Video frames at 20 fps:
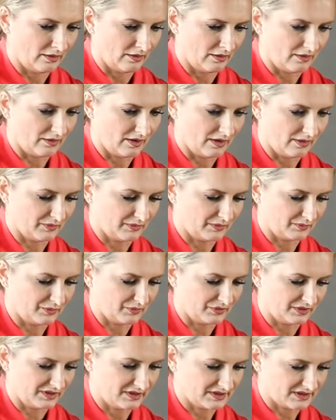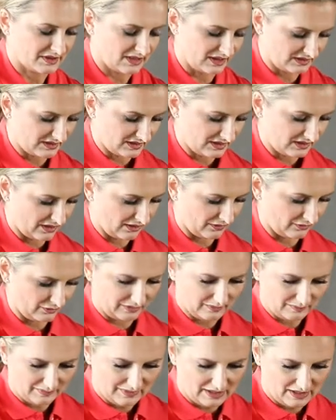All right, we'll put these guys together on
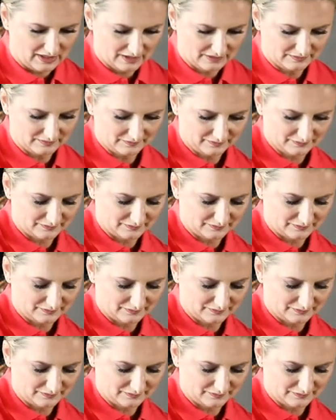the pan.